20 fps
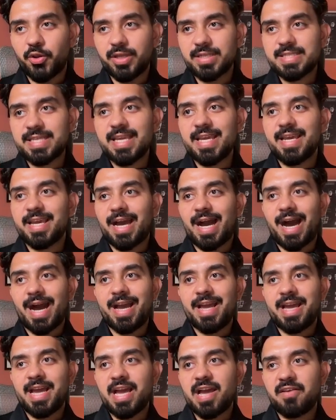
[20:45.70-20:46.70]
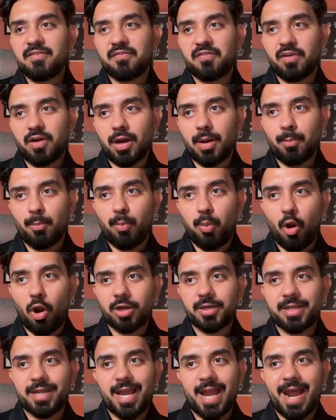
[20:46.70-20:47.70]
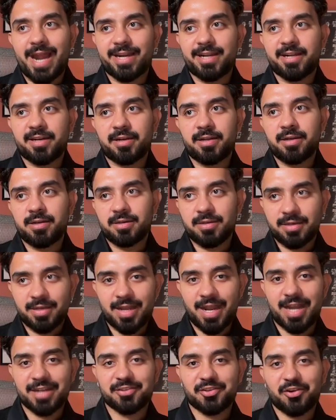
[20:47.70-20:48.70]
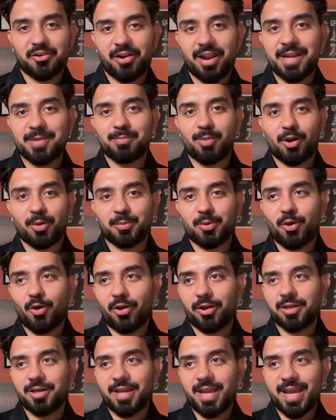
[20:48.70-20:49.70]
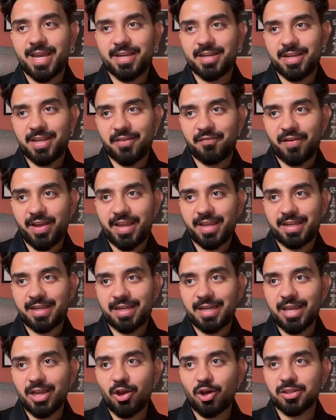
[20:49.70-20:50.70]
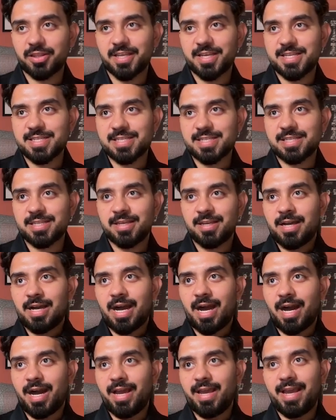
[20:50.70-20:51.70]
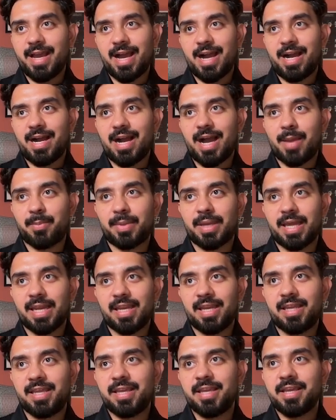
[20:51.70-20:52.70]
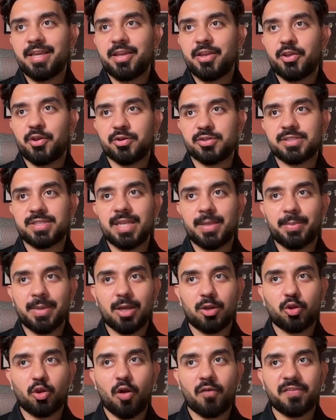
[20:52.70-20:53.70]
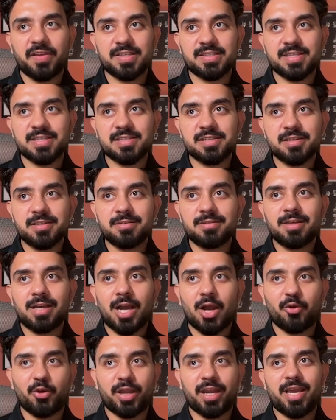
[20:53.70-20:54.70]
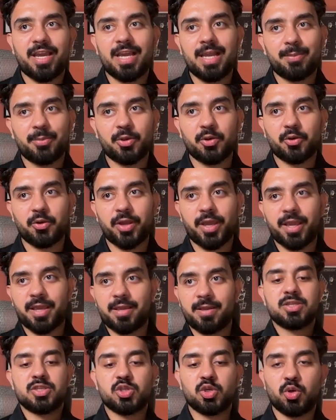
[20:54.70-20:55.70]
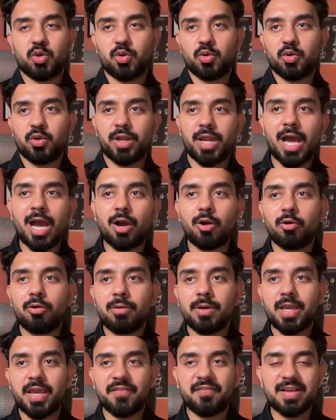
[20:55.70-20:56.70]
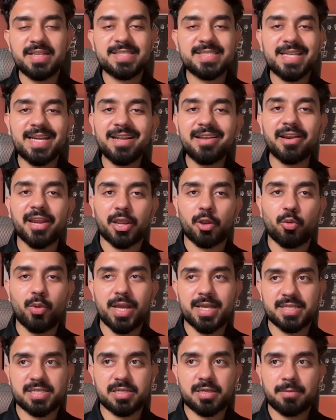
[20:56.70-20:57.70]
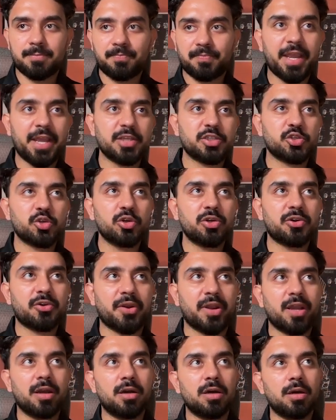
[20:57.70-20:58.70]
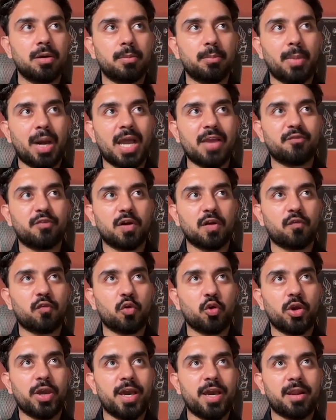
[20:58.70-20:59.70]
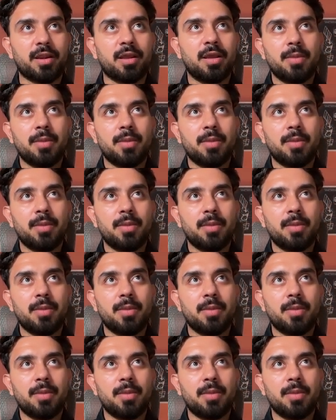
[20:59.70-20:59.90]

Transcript: can see I have a bot added at the right bottom corner. And if I click on this, hi, I'm Kelly, your Sleepy Owl coffee assistant. How can I help you today? So now if I send a request, it should trigger my workflow here.